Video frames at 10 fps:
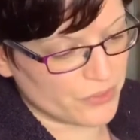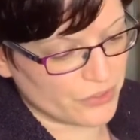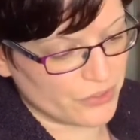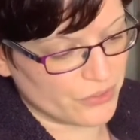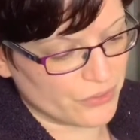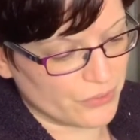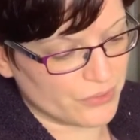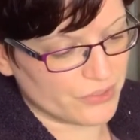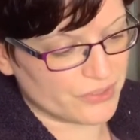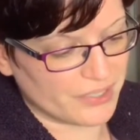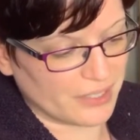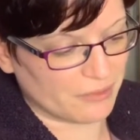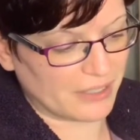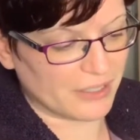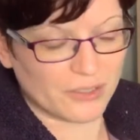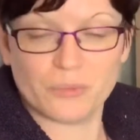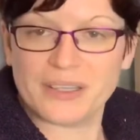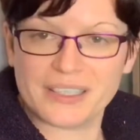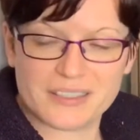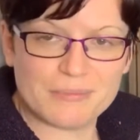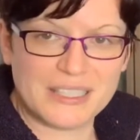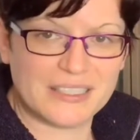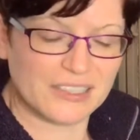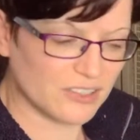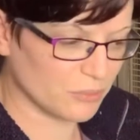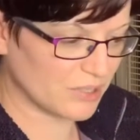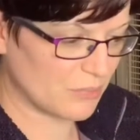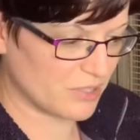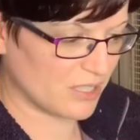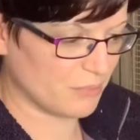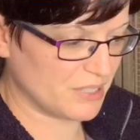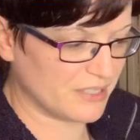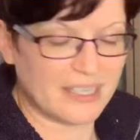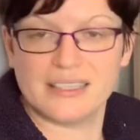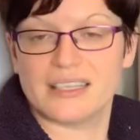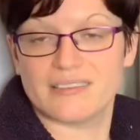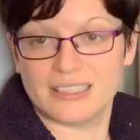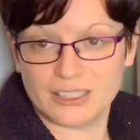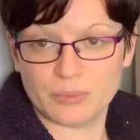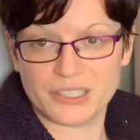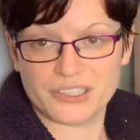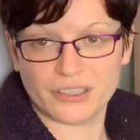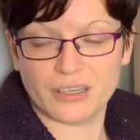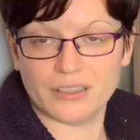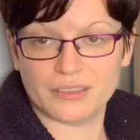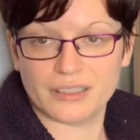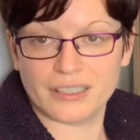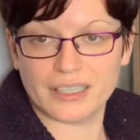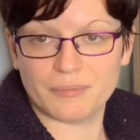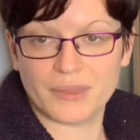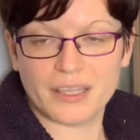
that you see on a rat coat, when that's missing, sometimes it can be saying that they're a little bit short on